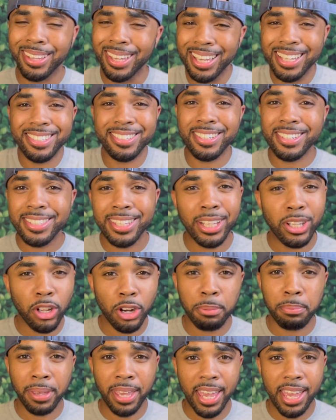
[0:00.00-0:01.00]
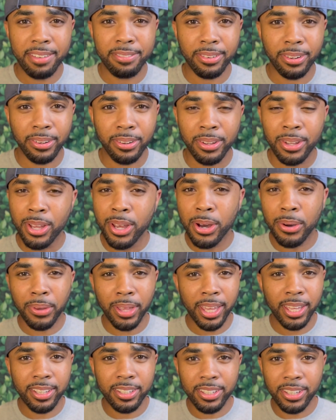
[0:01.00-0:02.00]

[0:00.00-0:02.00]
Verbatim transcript: It's just a learned behavior, okay?